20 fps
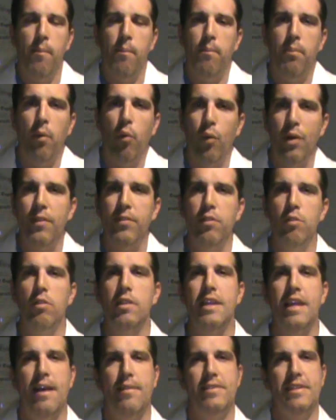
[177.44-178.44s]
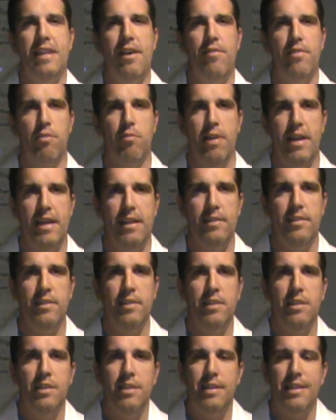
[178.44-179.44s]
But what if you only have seven or eight?
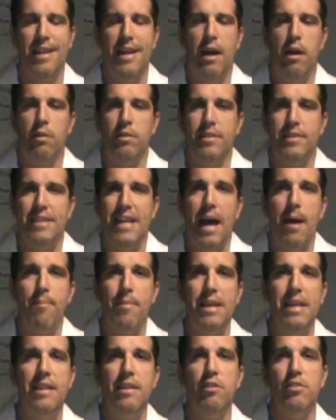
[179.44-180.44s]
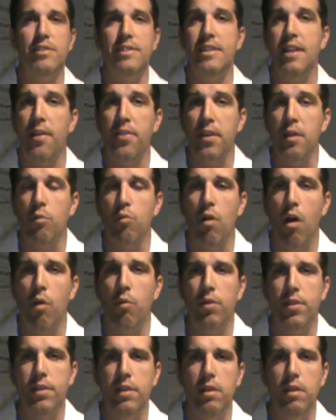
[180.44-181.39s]
Now, does that mean there's nothing wrong with